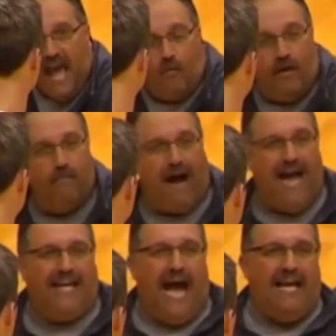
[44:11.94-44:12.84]
when my
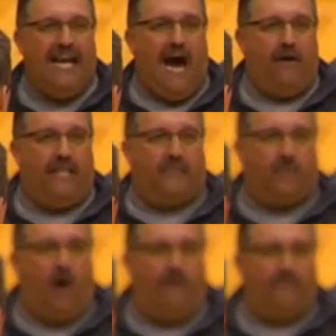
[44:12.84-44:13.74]
guy now gets
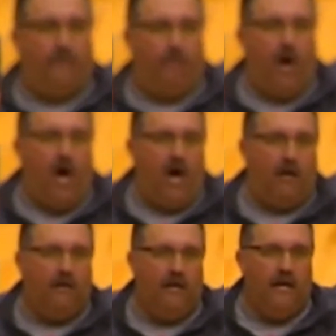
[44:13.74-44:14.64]
off the
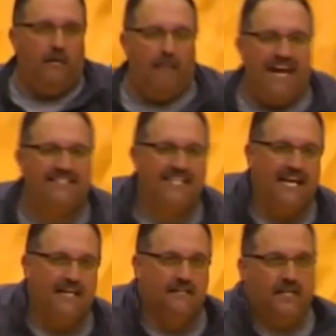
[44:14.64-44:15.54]
ball, my
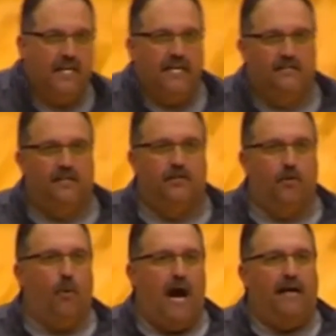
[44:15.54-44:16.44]
tendency is to do
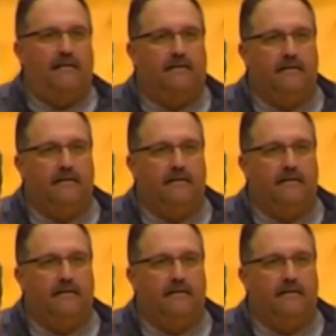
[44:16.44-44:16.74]
what?